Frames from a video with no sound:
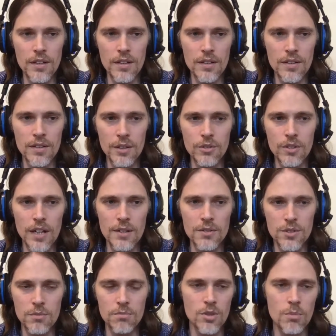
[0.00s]
there
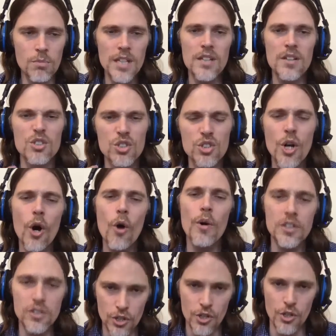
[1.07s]
to, to me, there's no
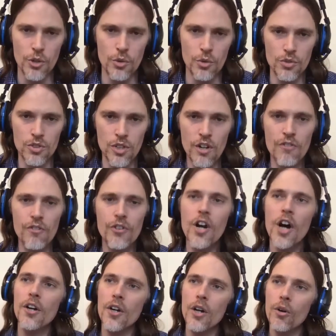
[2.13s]
excuse for
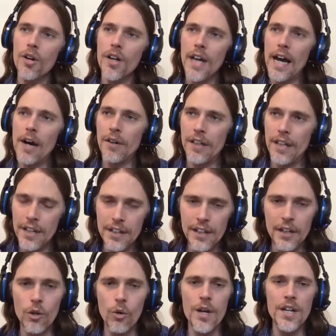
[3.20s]
not going out and getting
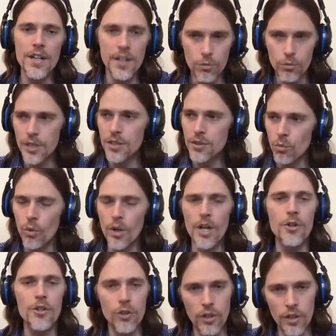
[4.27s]
acquainted with where
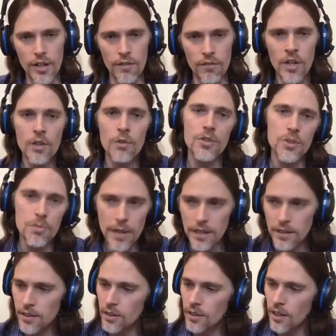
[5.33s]
you live. Respect
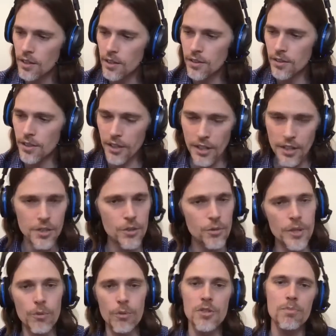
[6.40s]
the, the
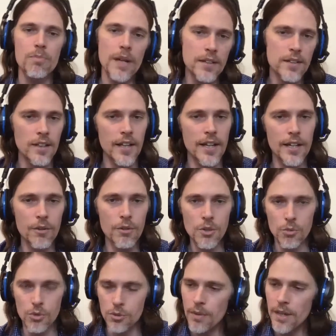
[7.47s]
country, respect the language,
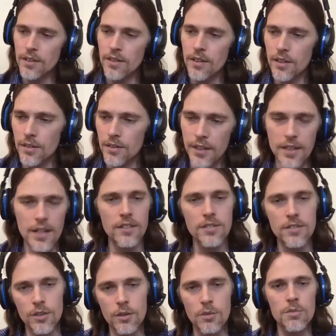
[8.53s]
respect the, the
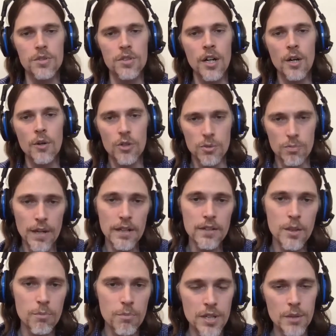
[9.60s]
customs, respect
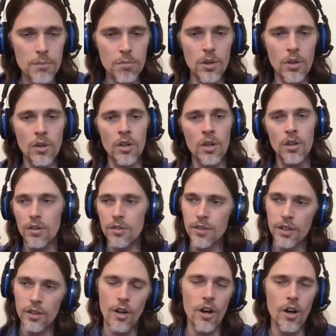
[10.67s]
the people, the
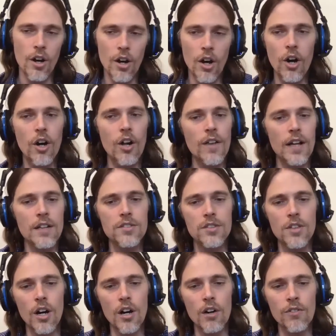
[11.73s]
mm. law, all that
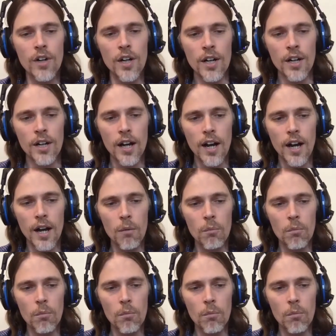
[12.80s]
stuff. Um,